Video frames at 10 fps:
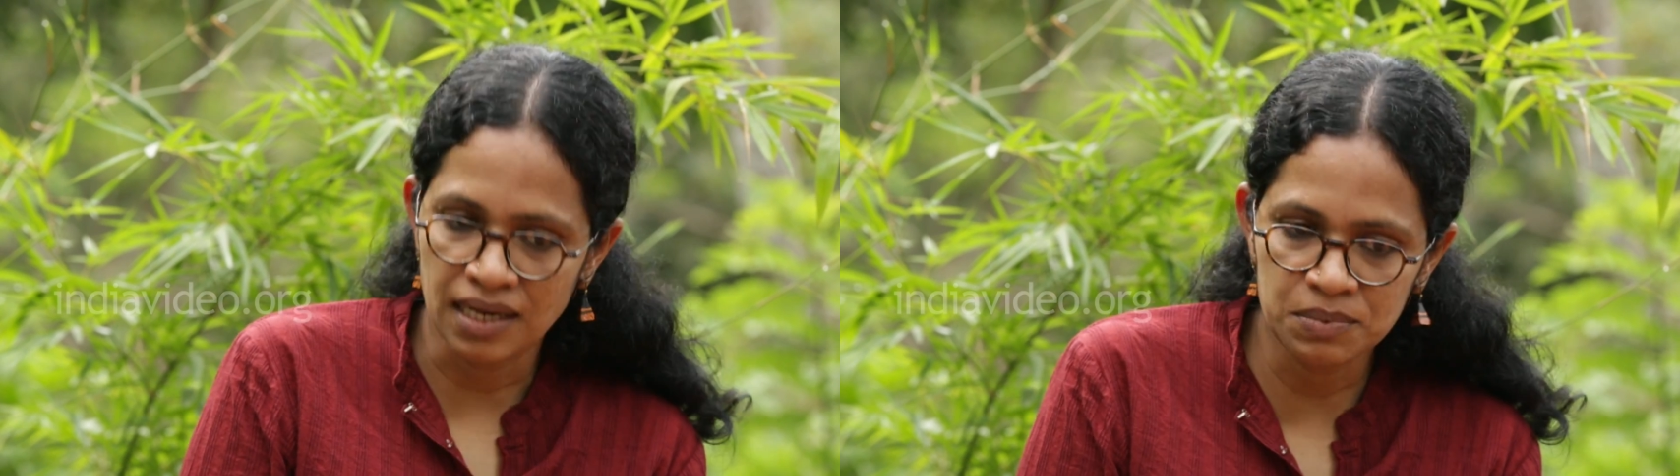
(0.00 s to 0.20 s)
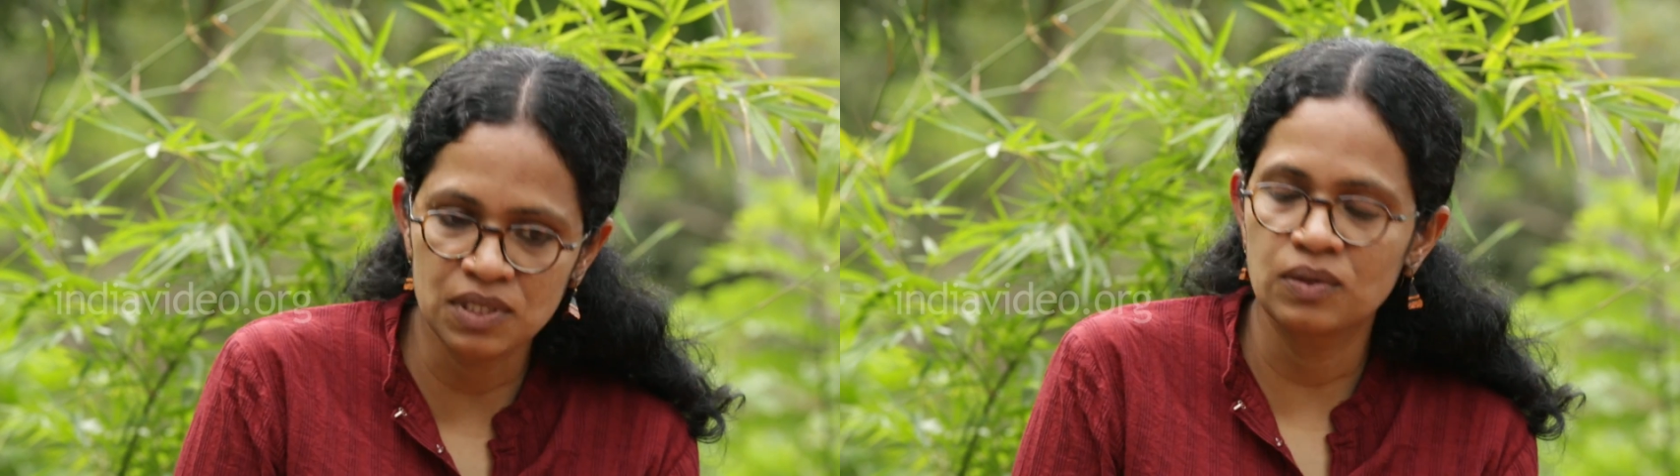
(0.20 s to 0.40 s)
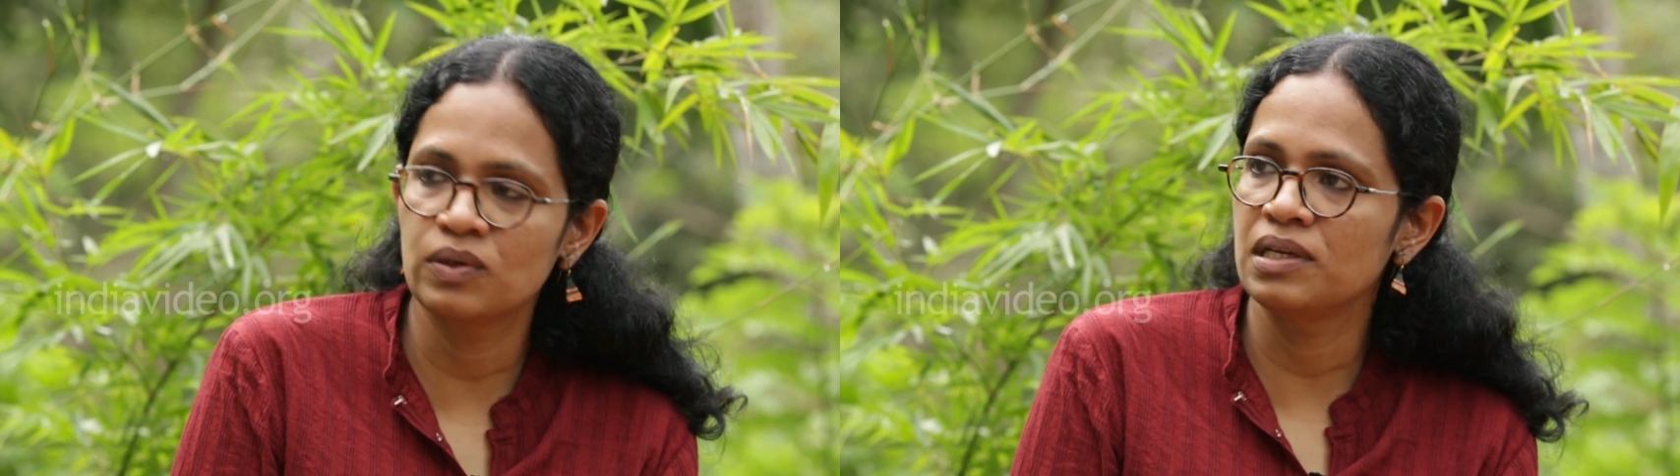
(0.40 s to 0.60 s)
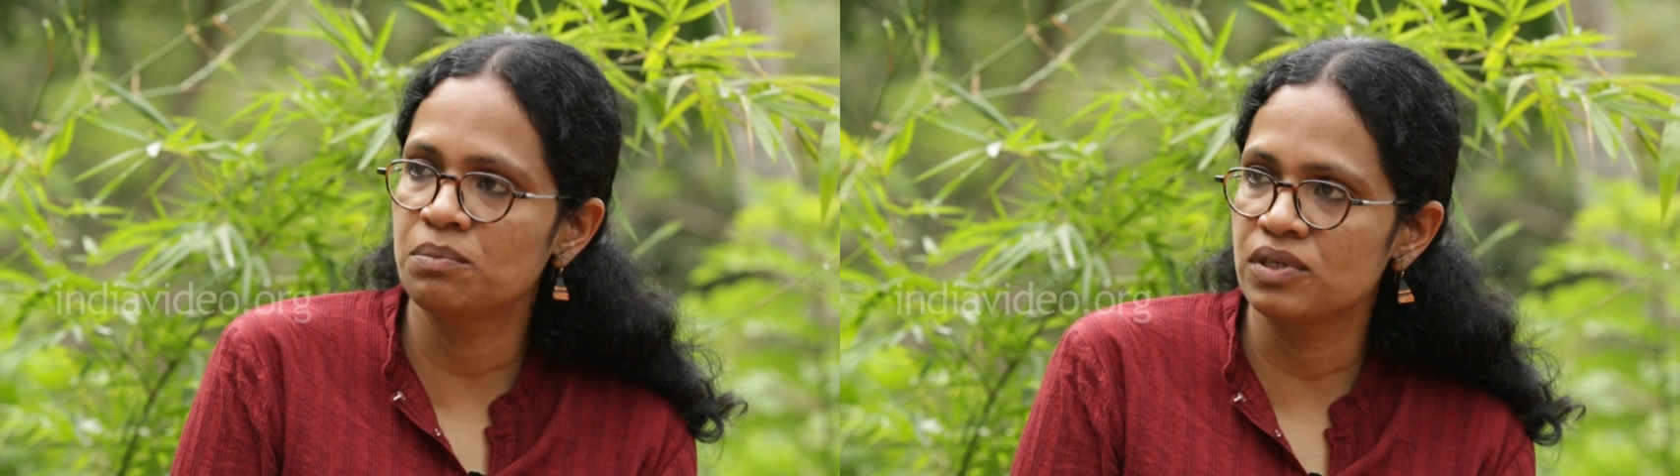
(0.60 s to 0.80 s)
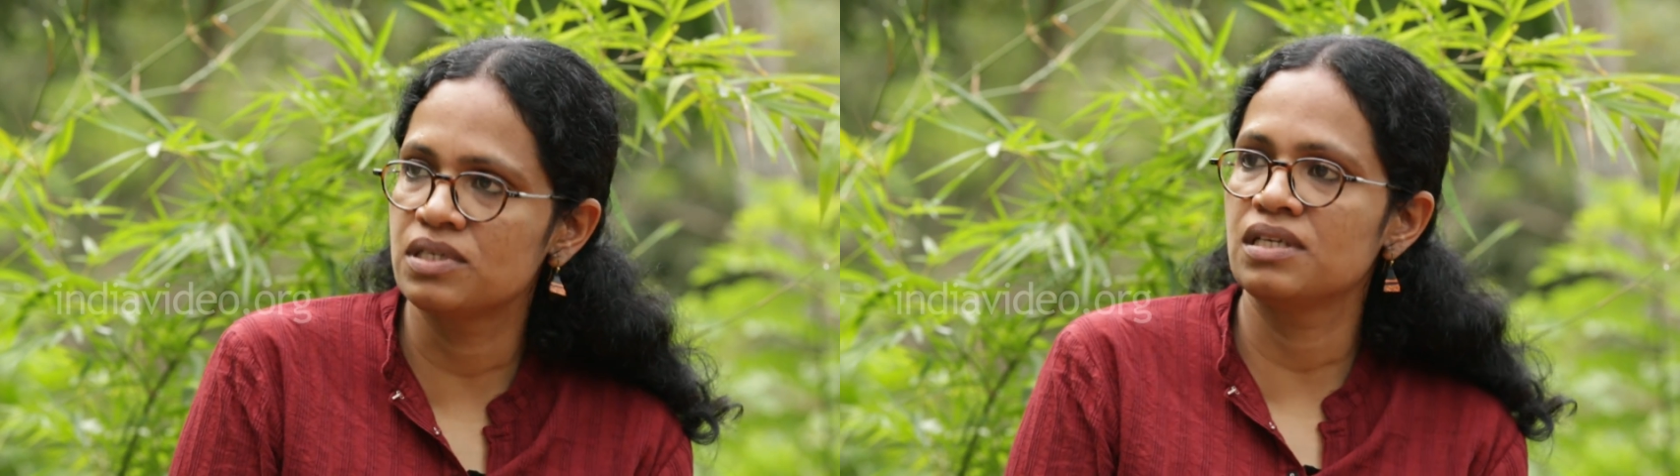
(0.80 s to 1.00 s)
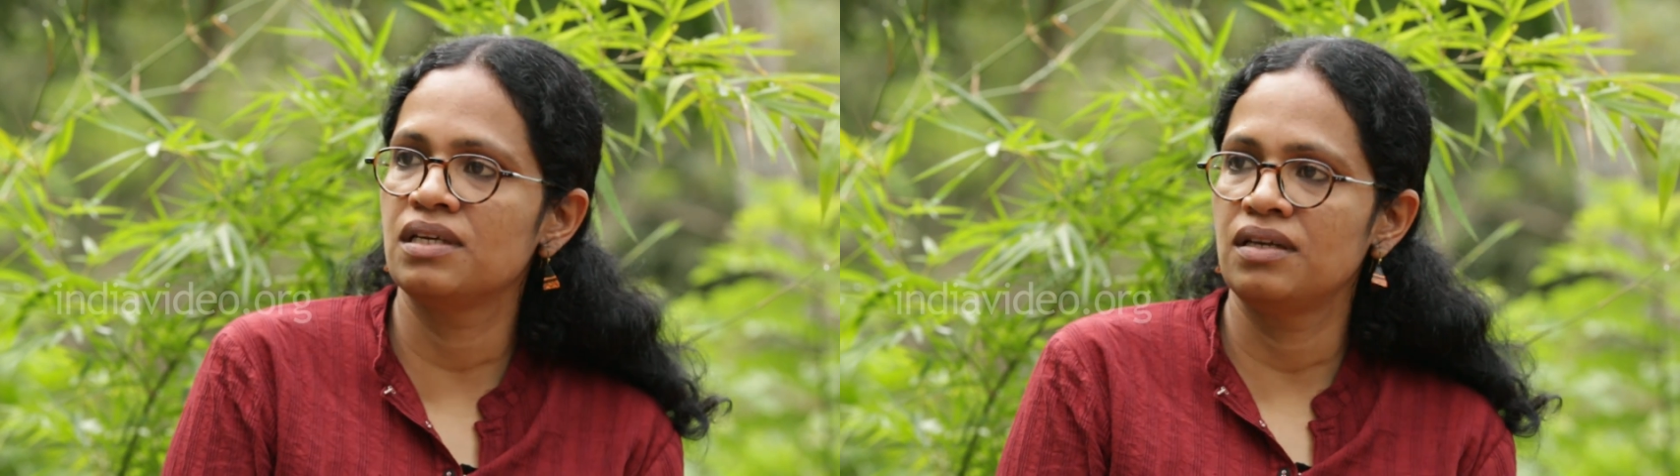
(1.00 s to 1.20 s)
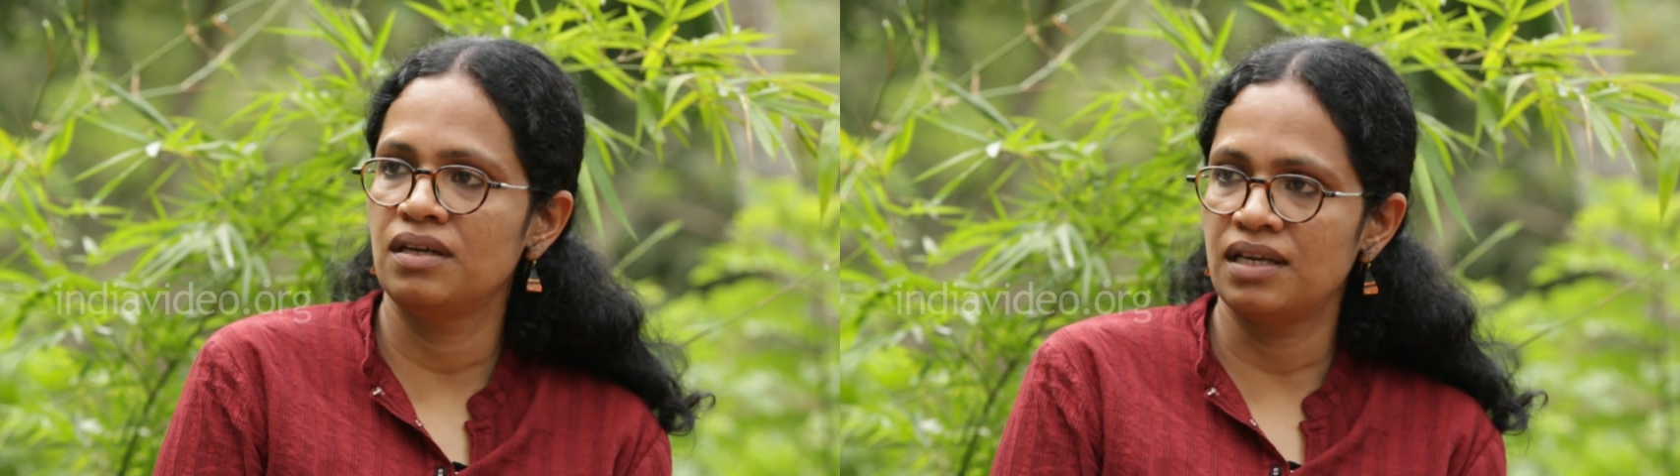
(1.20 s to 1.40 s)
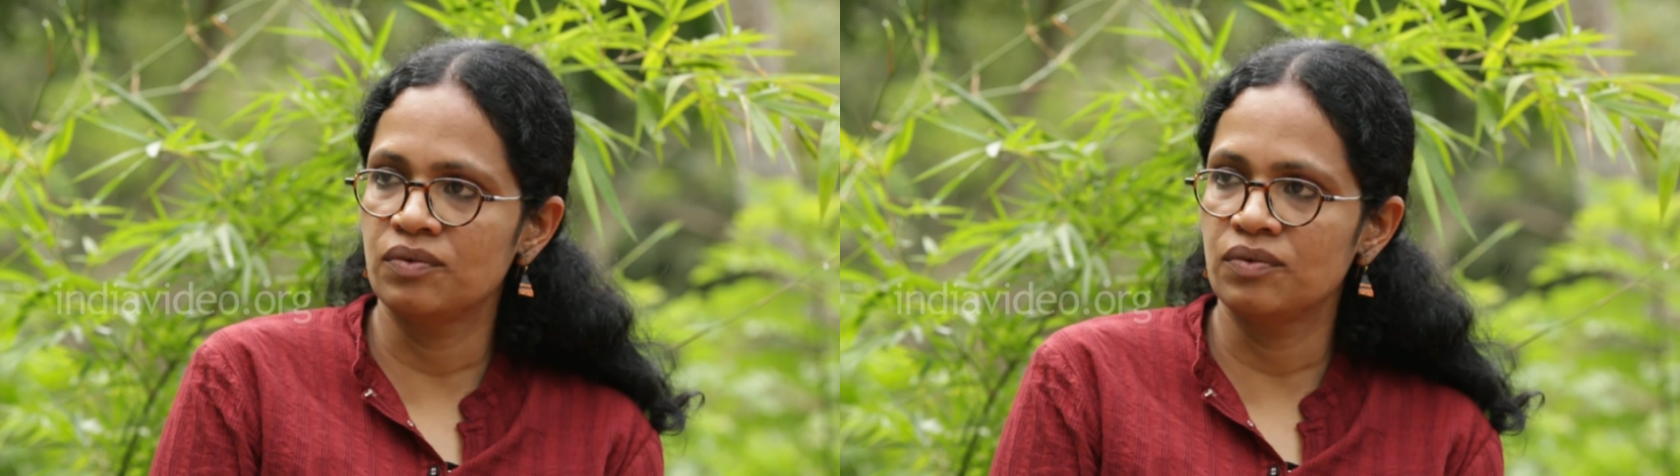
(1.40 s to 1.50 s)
absolutely pristine